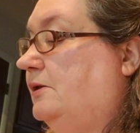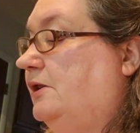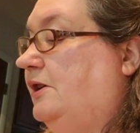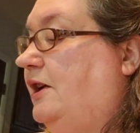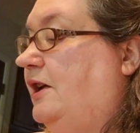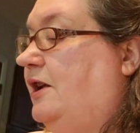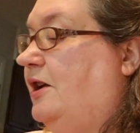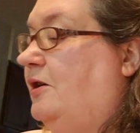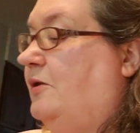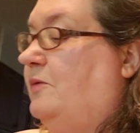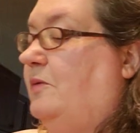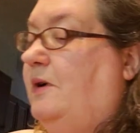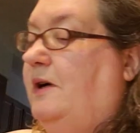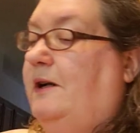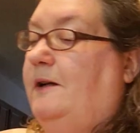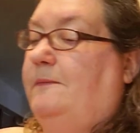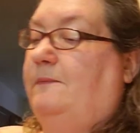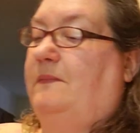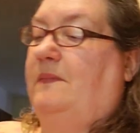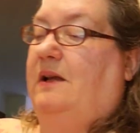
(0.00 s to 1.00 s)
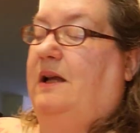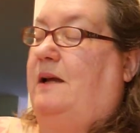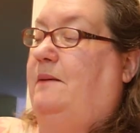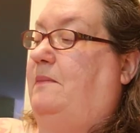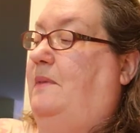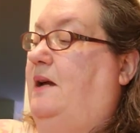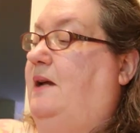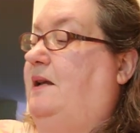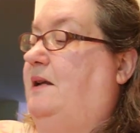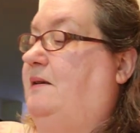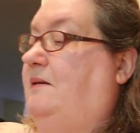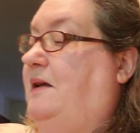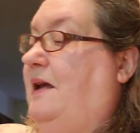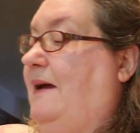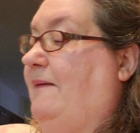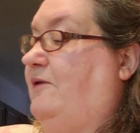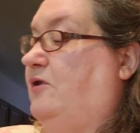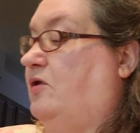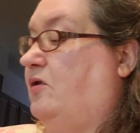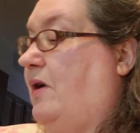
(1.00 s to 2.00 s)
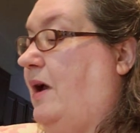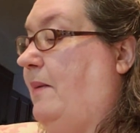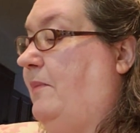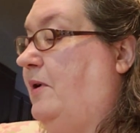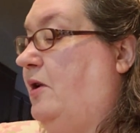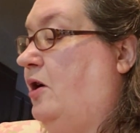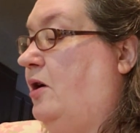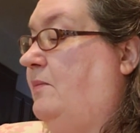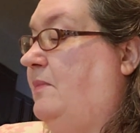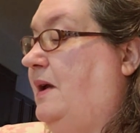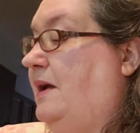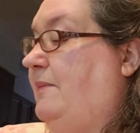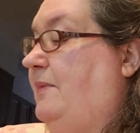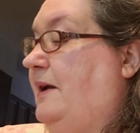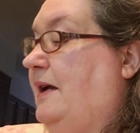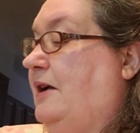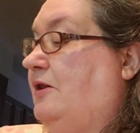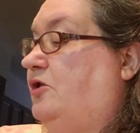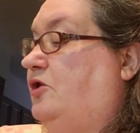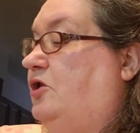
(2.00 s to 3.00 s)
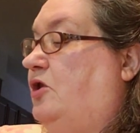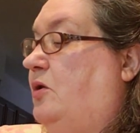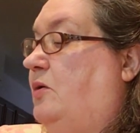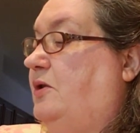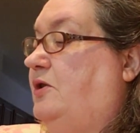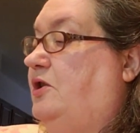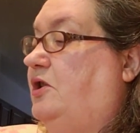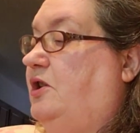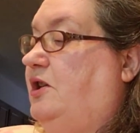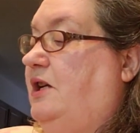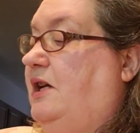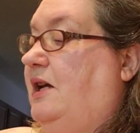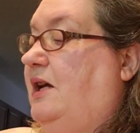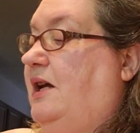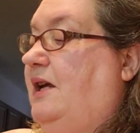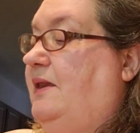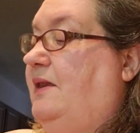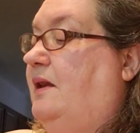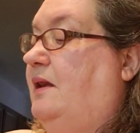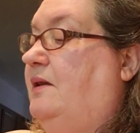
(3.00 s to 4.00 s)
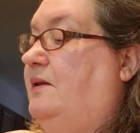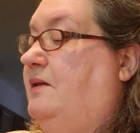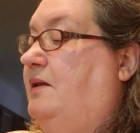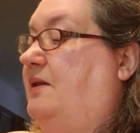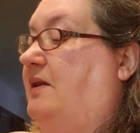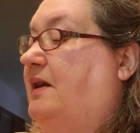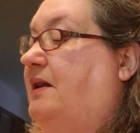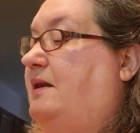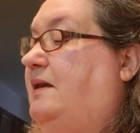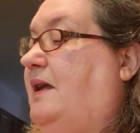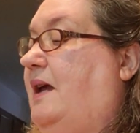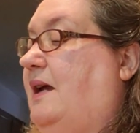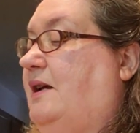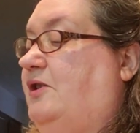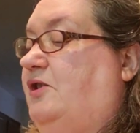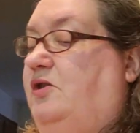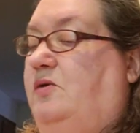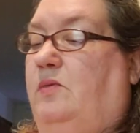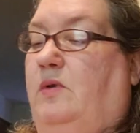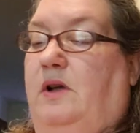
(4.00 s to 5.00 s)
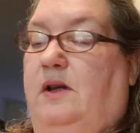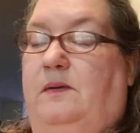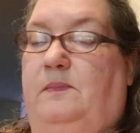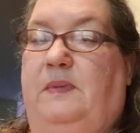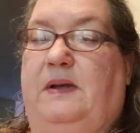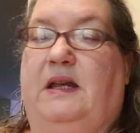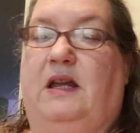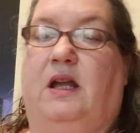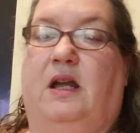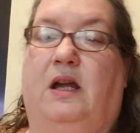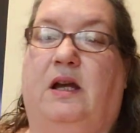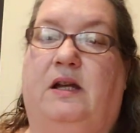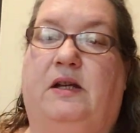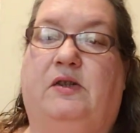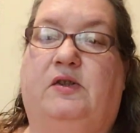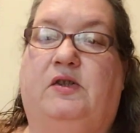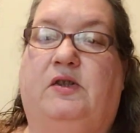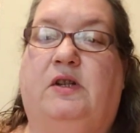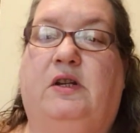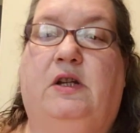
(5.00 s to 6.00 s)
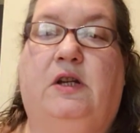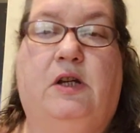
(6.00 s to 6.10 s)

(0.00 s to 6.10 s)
you know what? I might have to grab it. Or maybe I'll show it to you in the next one, because